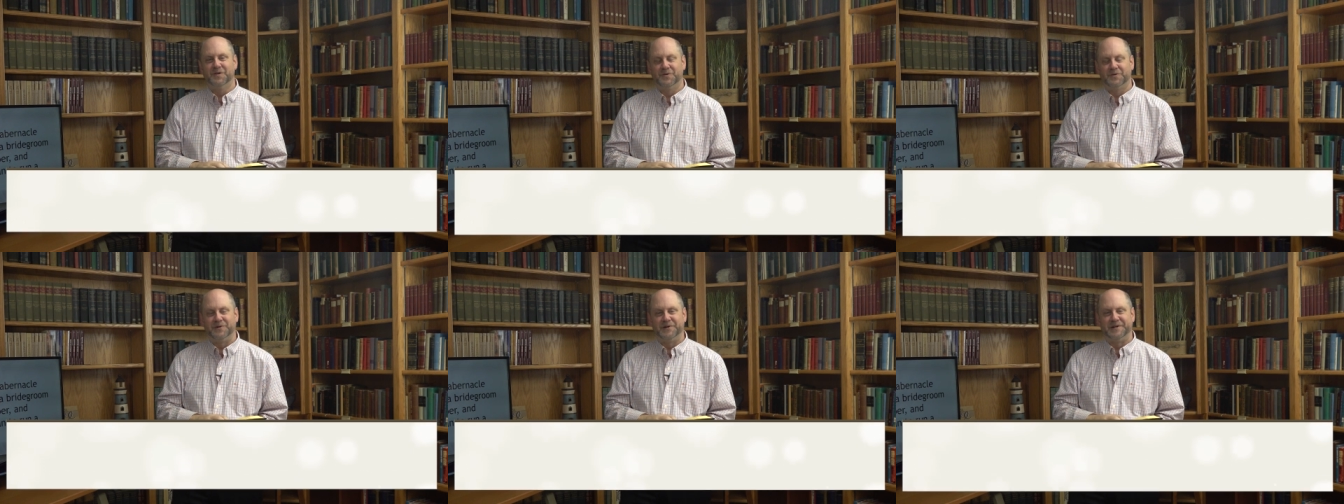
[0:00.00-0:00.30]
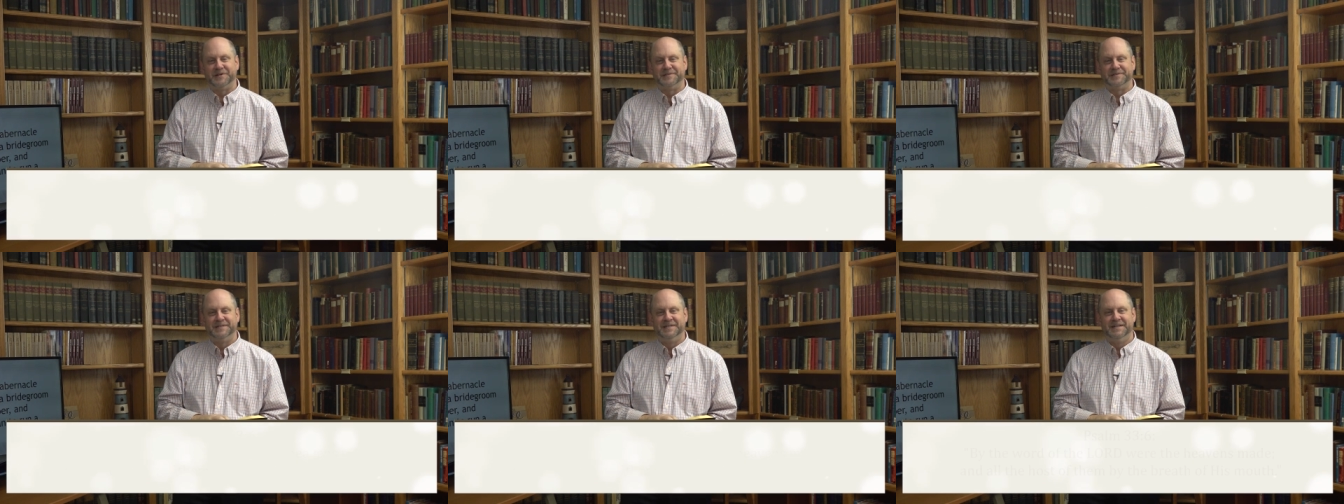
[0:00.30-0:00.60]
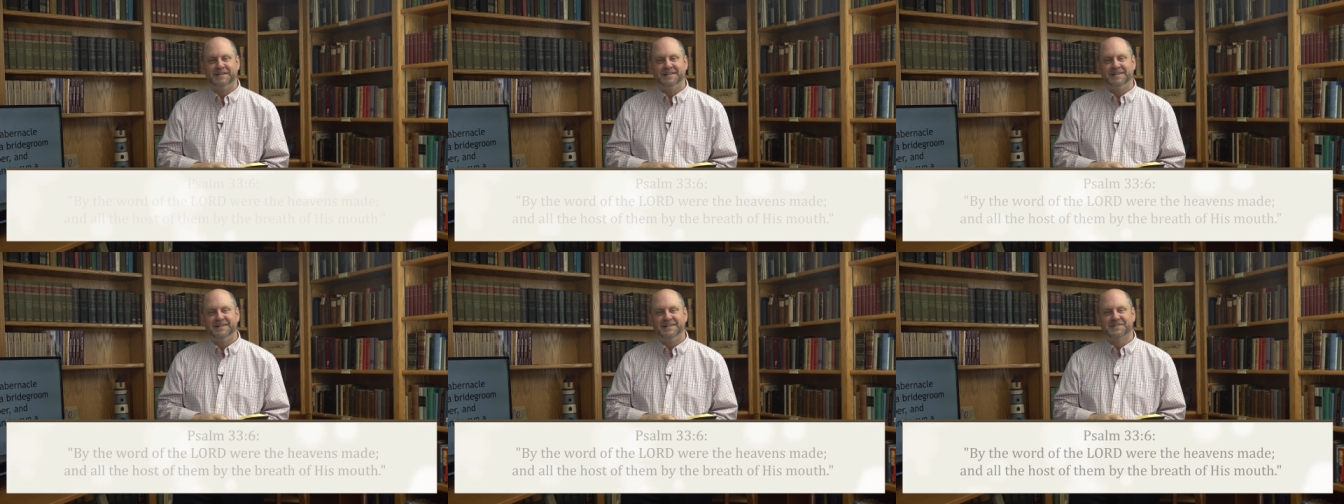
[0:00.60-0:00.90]
glory.
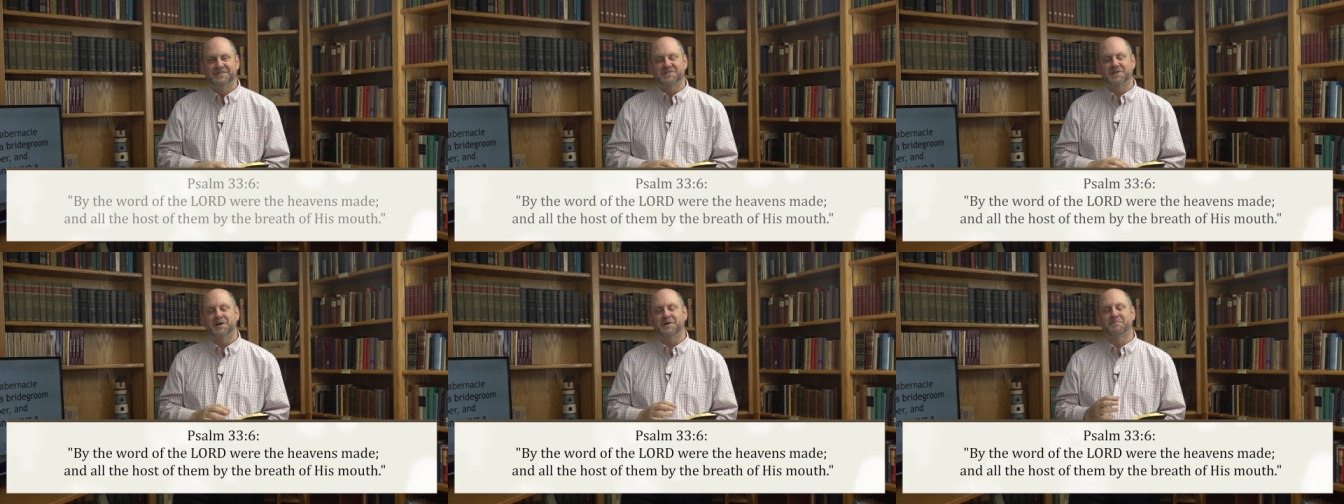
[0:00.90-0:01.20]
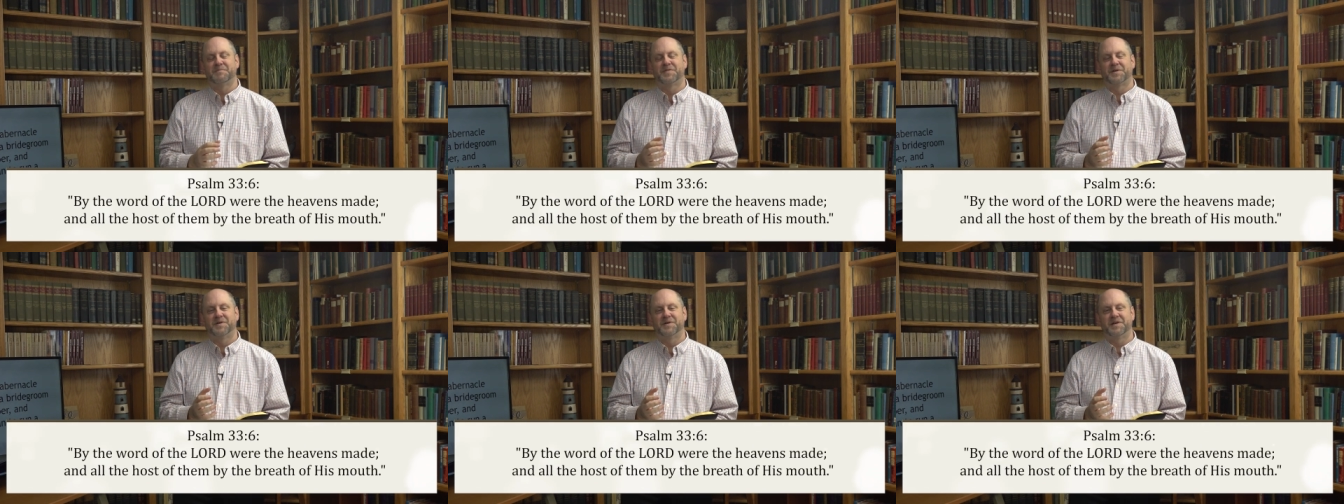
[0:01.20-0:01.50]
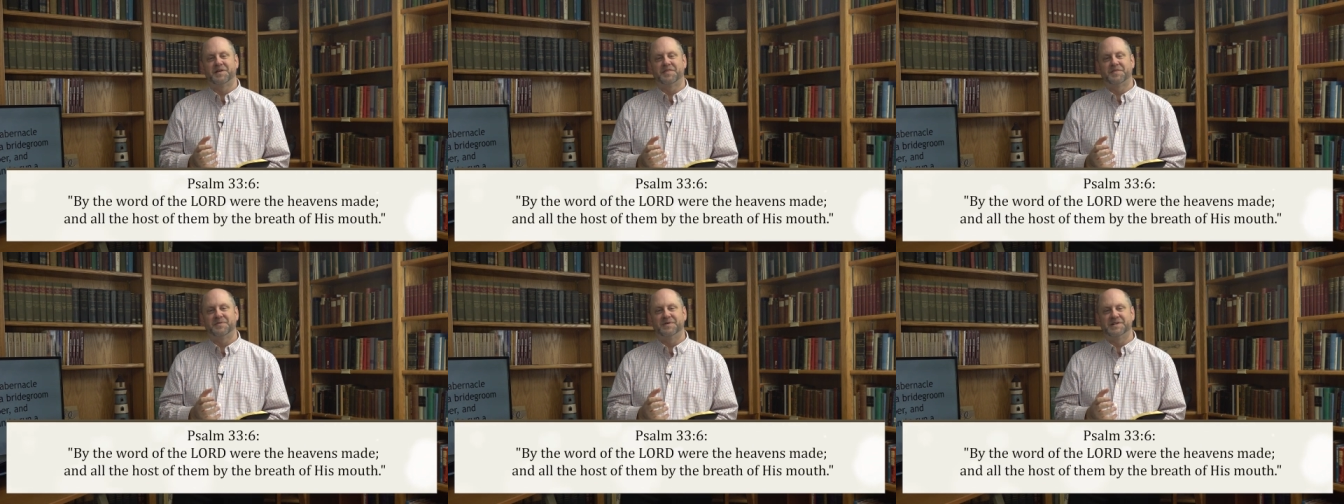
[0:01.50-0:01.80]
Psalm
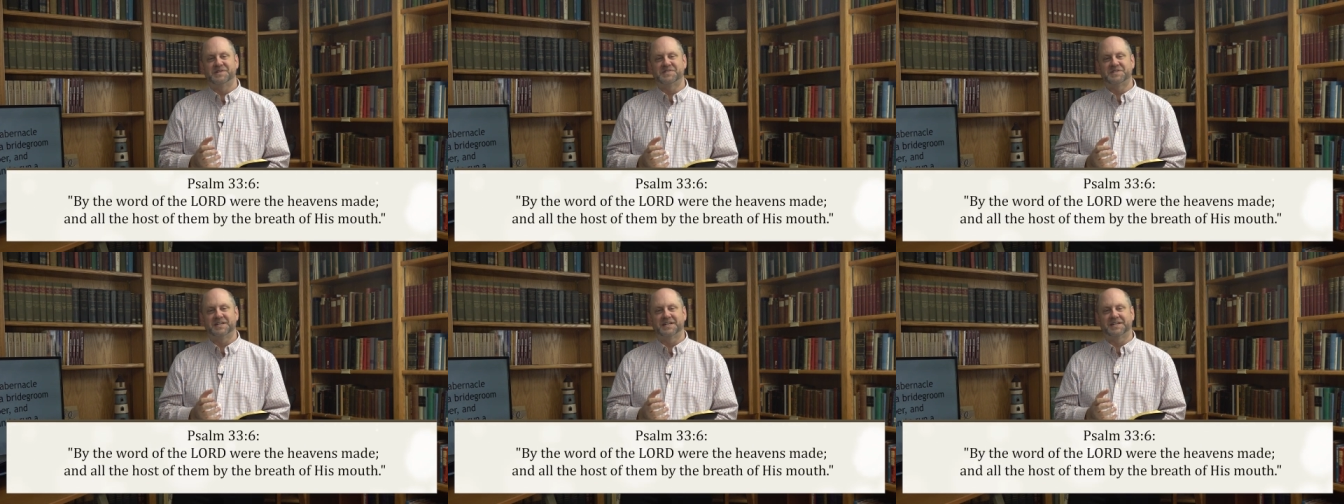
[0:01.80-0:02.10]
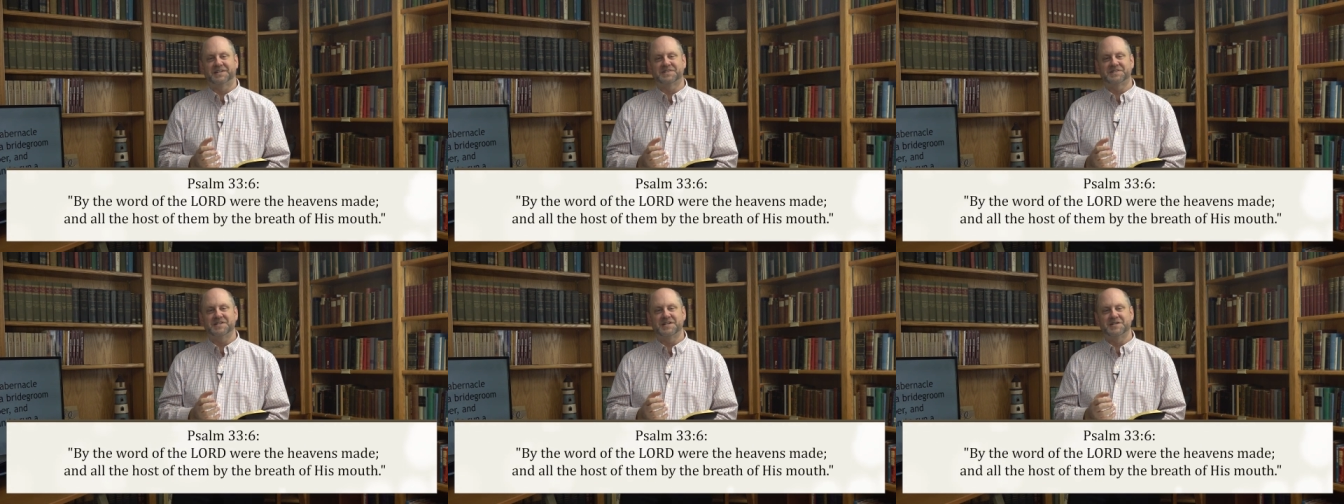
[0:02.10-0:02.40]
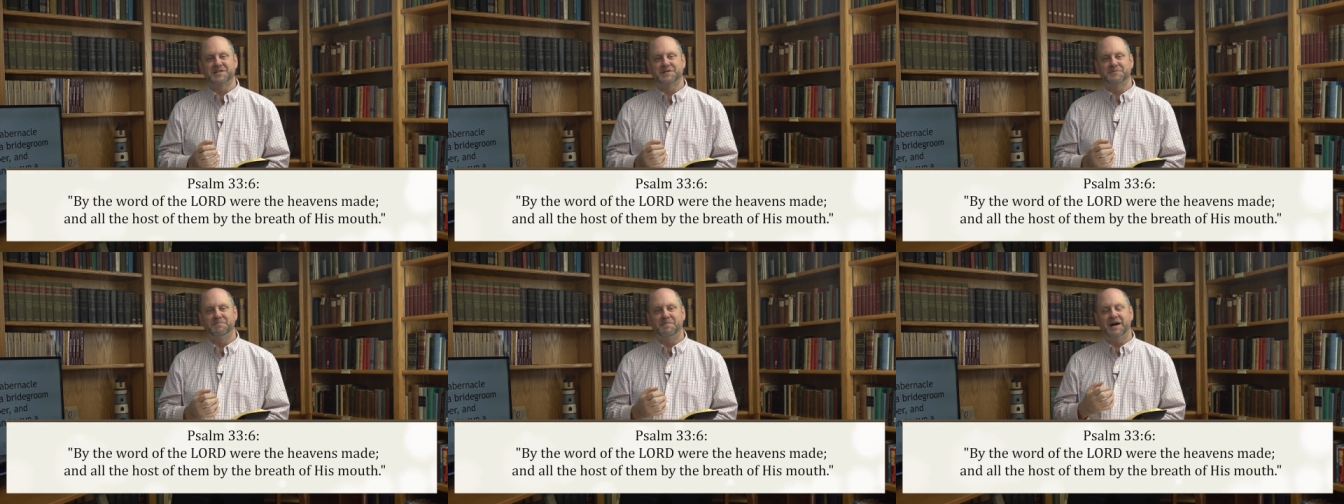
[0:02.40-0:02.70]
33:6 says,